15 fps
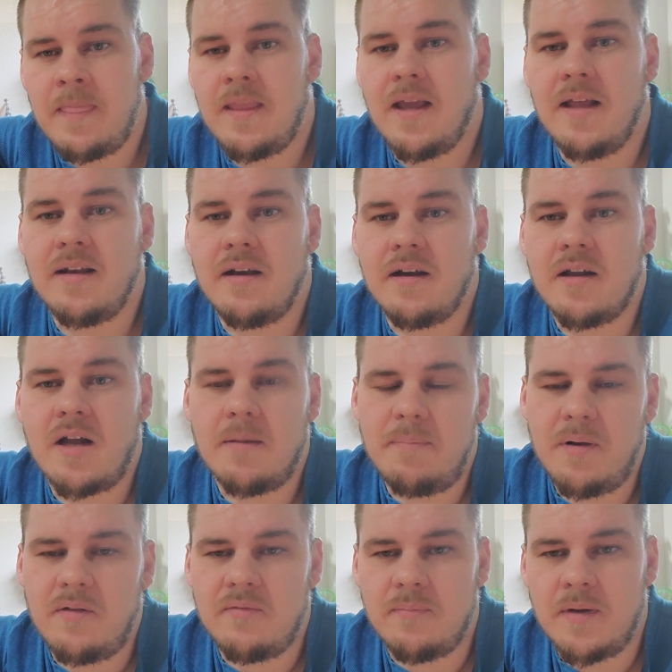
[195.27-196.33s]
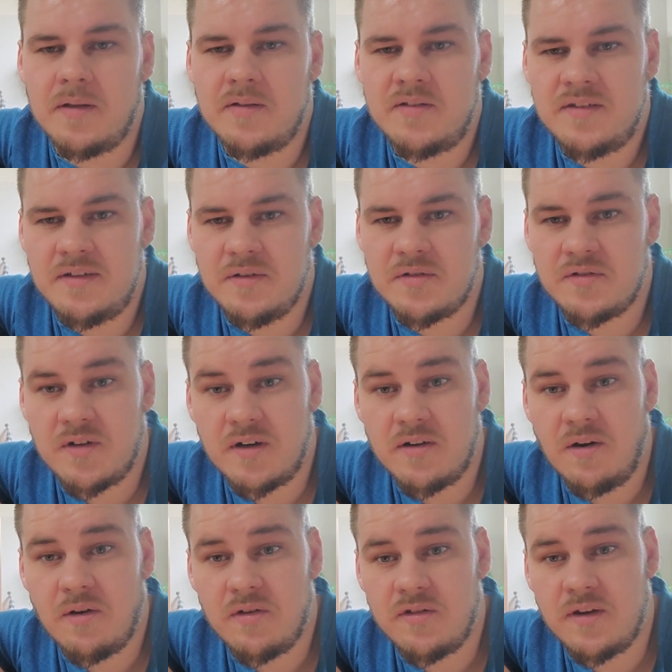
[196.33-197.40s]
and in a couple of months you'll start
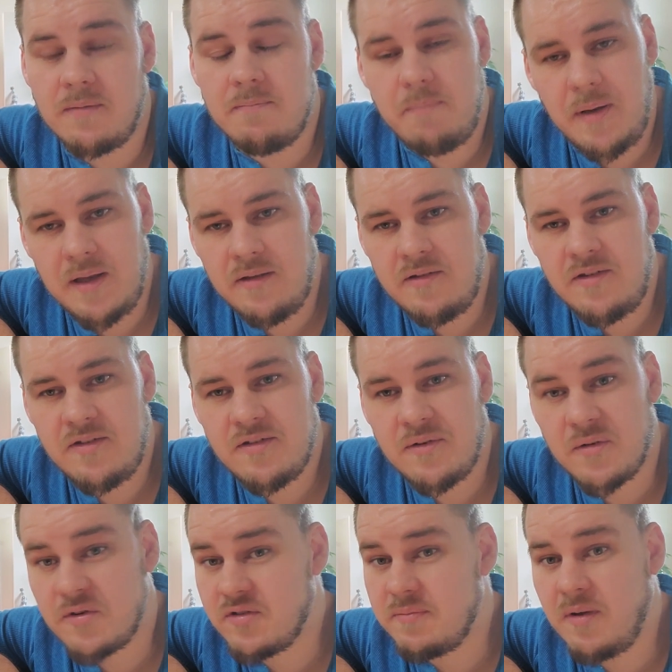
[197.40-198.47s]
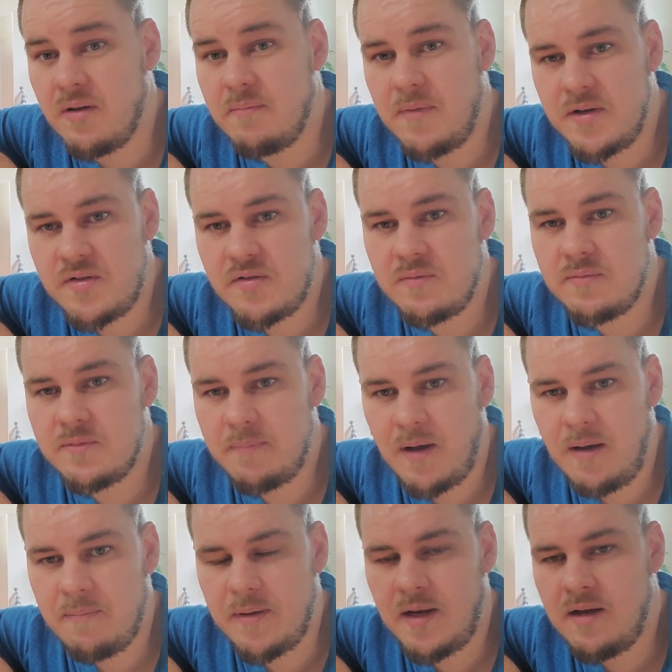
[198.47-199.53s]
noticing pins or small mushrooms
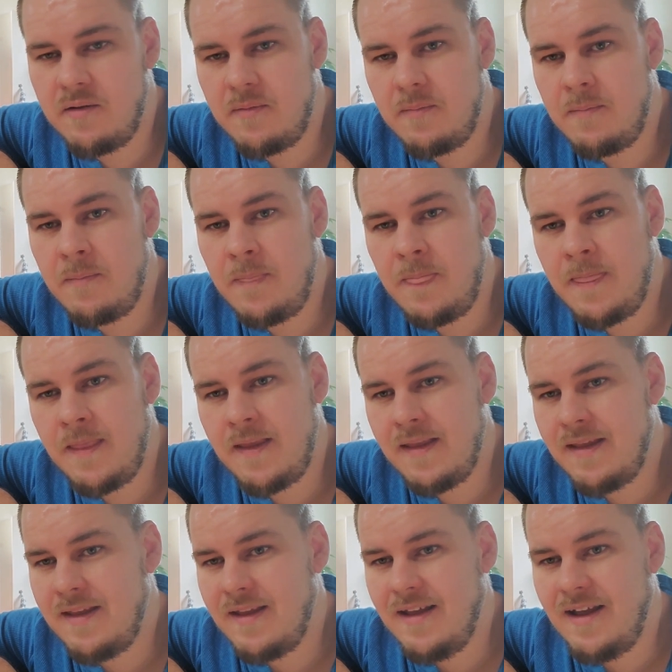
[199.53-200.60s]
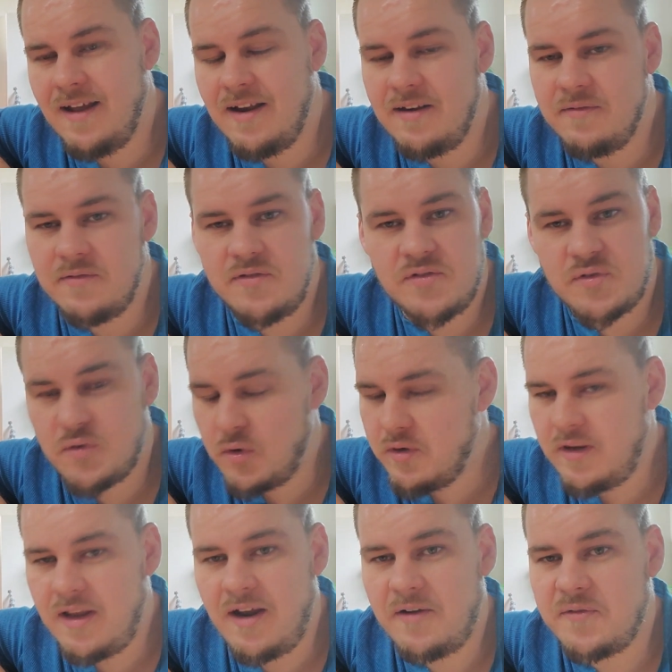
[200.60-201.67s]
popping out. And
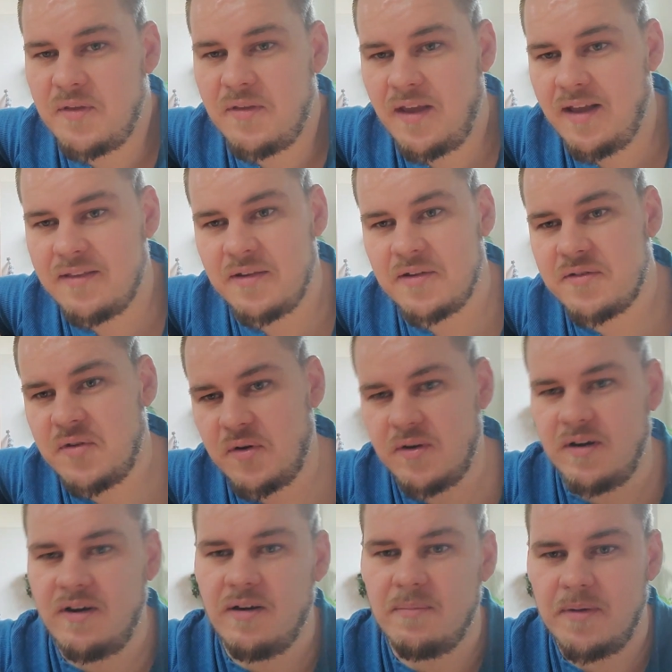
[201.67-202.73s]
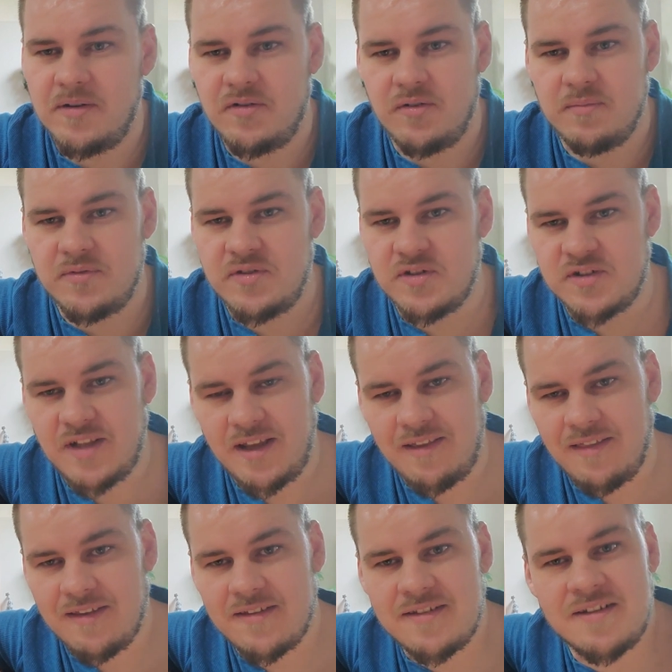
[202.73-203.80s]
shortly after that, they'll turn into mushrooms just like
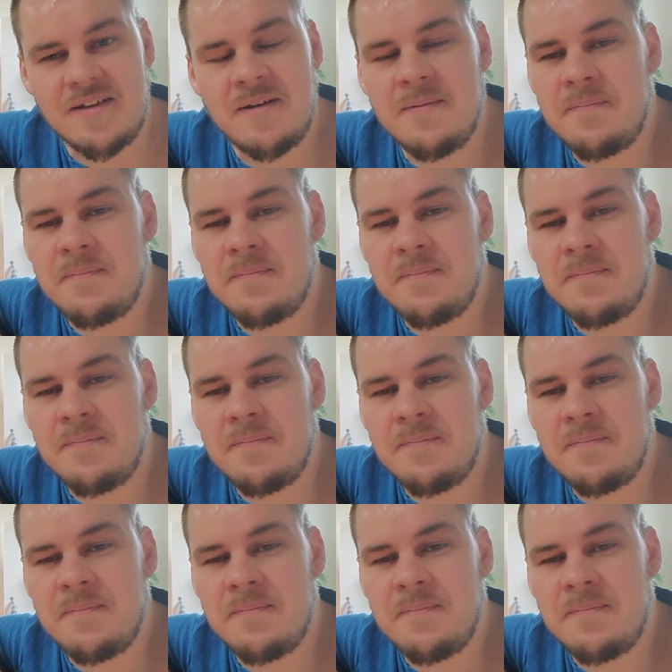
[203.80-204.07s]
this.